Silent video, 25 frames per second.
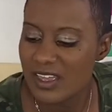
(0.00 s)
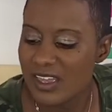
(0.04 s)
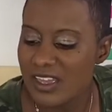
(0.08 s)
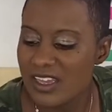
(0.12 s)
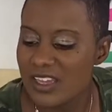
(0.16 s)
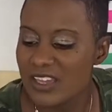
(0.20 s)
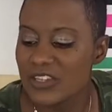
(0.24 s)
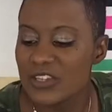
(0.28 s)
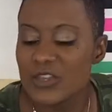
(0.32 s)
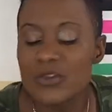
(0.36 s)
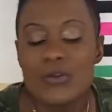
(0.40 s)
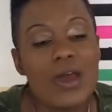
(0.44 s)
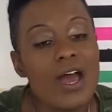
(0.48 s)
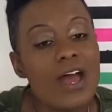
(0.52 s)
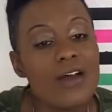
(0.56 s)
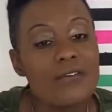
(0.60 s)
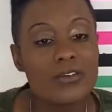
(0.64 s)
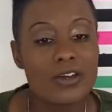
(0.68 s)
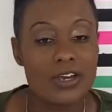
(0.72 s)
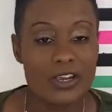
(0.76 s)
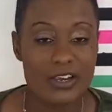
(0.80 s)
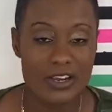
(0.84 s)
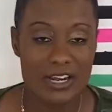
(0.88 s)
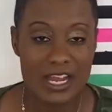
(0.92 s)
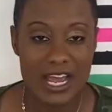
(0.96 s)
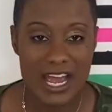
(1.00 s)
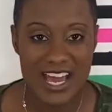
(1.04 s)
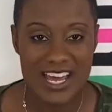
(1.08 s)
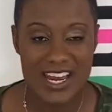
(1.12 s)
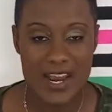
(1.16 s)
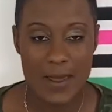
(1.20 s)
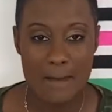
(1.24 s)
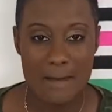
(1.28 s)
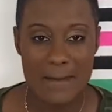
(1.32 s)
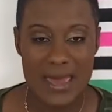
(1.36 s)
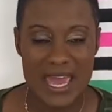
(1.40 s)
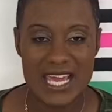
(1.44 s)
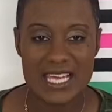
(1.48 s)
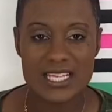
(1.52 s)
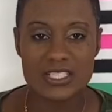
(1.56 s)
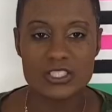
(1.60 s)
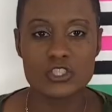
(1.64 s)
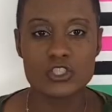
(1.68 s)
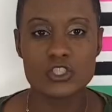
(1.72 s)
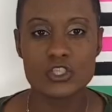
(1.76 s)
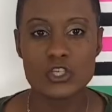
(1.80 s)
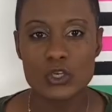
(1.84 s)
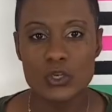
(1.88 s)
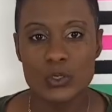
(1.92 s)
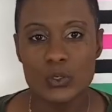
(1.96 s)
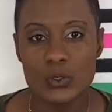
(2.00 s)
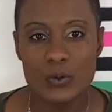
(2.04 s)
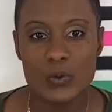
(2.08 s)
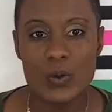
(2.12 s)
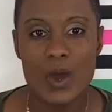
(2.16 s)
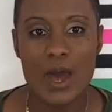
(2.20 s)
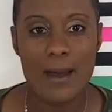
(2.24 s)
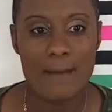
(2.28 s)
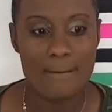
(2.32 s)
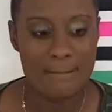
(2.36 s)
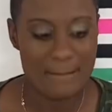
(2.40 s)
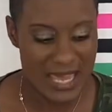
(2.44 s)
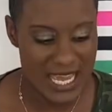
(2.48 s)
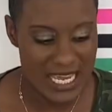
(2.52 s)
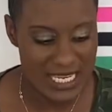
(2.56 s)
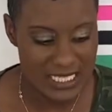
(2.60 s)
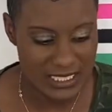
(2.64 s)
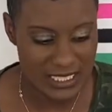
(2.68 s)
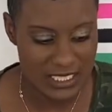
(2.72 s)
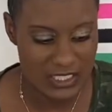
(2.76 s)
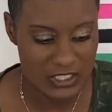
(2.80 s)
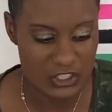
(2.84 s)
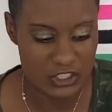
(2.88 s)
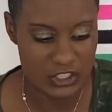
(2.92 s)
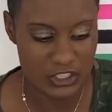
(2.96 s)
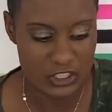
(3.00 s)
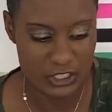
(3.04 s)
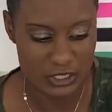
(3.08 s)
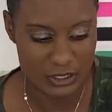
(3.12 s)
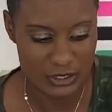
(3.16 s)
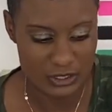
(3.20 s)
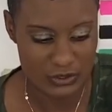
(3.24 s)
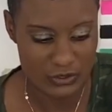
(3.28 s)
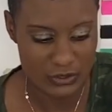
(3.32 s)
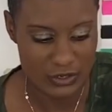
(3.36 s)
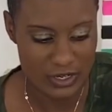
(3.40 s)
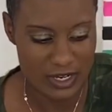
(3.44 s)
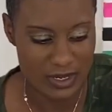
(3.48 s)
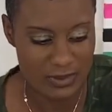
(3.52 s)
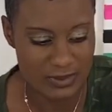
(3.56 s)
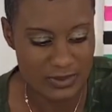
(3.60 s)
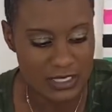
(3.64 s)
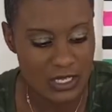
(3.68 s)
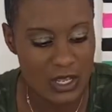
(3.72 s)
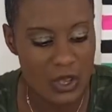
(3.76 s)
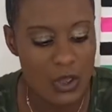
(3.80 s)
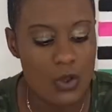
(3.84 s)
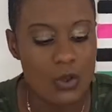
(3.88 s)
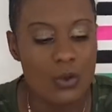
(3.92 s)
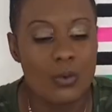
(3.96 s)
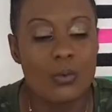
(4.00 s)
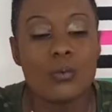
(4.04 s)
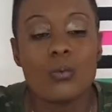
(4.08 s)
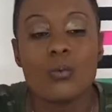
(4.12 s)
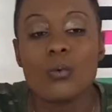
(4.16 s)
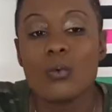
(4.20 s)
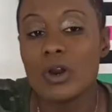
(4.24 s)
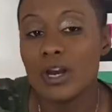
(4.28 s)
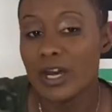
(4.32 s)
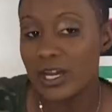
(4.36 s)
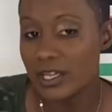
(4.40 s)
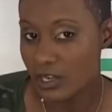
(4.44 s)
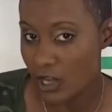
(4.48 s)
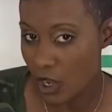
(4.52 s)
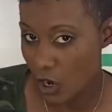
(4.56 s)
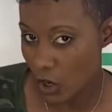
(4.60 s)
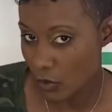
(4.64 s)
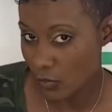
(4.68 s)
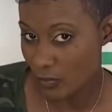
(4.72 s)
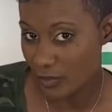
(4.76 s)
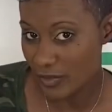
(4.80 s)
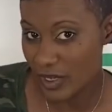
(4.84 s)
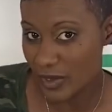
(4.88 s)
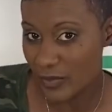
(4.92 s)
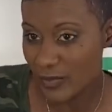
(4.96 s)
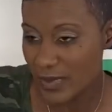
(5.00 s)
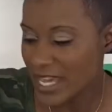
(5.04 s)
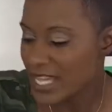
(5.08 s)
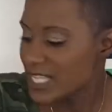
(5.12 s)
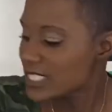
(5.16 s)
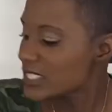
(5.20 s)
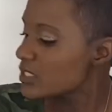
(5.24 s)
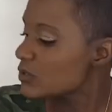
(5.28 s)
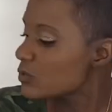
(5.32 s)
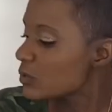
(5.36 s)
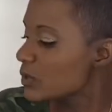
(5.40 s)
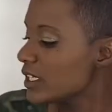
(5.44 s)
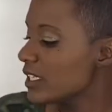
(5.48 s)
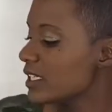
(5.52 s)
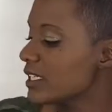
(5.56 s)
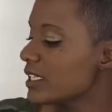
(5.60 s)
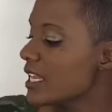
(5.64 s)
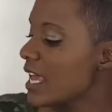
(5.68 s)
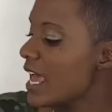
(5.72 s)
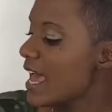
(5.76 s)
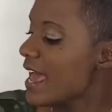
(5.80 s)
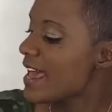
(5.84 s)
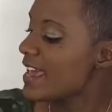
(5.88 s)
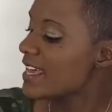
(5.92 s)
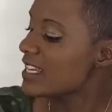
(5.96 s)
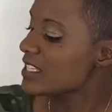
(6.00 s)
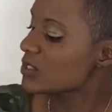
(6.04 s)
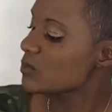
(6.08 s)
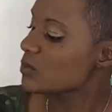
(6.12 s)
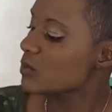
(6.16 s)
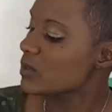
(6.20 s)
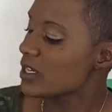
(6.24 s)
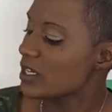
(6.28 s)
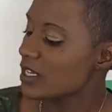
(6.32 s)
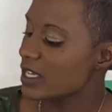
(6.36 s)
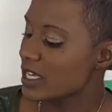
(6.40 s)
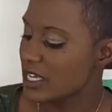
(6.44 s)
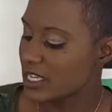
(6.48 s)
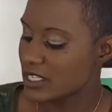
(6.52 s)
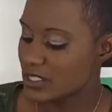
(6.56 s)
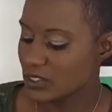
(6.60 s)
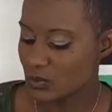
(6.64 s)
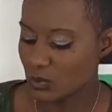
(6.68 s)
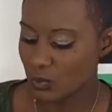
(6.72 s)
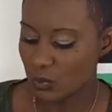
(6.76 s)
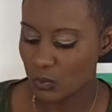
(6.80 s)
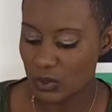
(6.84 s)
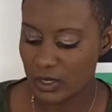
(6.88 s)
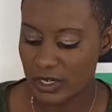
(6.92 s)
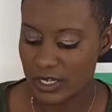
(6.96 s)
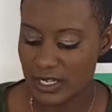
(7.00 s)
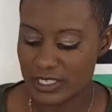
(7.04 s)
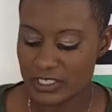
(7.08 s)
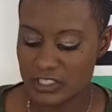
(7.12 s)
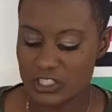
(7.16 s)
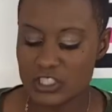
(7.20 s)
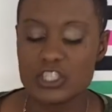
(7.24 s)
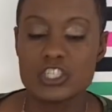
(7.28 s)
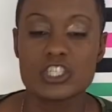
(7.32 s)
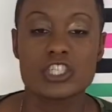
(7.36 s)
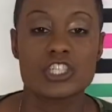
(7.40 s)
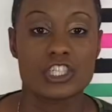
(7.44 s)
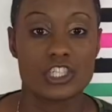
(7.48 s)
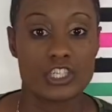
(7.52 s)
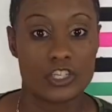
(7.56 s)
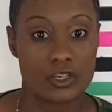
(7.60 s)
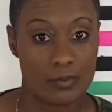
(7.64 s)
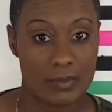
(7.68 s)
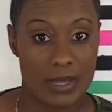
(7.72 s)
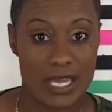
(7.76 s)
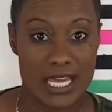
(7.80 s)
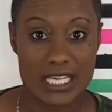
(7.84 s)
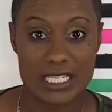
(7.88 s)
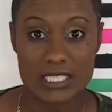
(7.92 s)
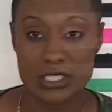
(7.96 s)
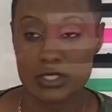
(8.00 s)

you have learned how to make 2 amazing sugar scrubs, one oatmeal based one as well as one sugar based